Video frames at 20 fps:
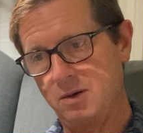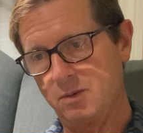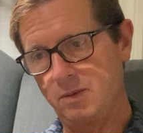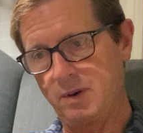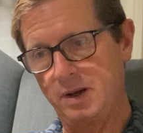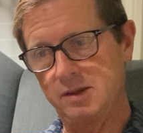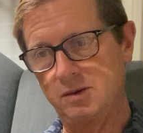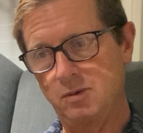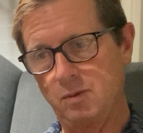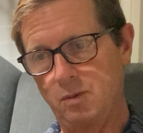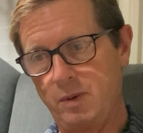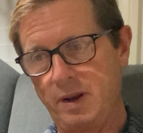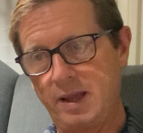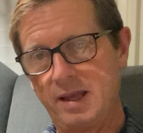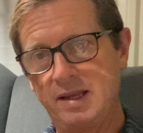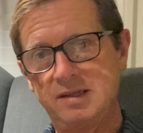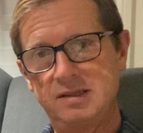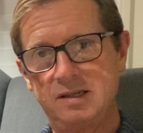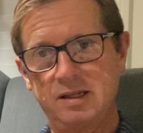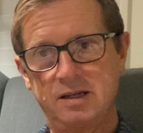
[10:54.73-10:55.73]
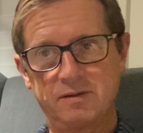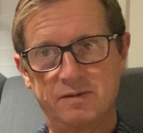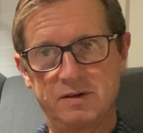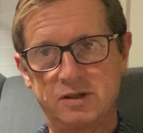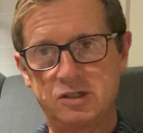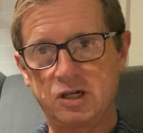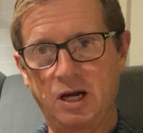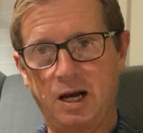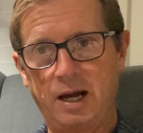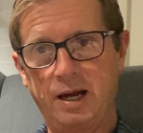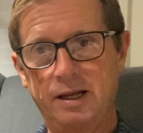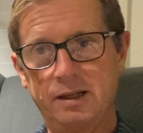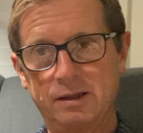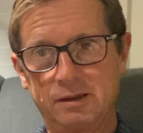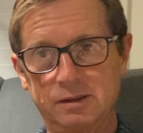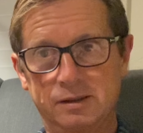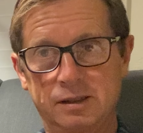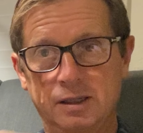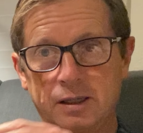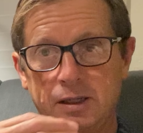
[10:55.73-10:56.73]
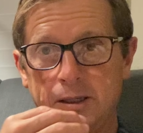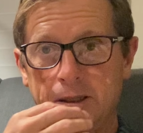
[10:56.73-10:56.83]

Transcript: right? The raising of a child,